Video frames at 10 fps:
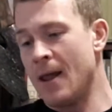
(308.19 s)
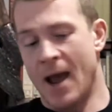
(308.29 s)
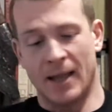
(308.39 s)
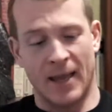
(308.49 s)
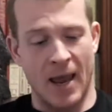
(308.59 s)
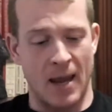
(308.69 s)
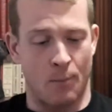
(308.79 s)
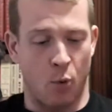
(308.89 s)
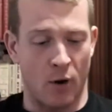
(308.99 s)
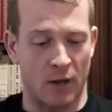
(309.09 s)
at any
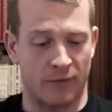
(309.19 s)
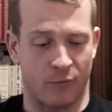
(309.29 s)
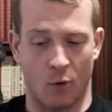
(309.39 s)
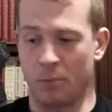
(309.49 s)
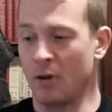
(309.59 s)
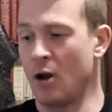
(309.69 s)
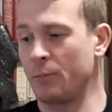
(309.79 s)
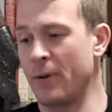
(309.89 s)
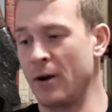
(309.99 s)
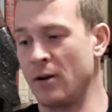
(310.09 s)
point for a
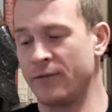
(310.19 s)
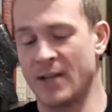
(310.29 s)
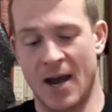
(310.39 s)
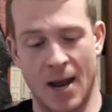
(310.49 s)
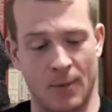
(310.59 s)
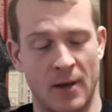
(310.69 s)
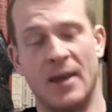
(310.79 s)
prolonged period of time.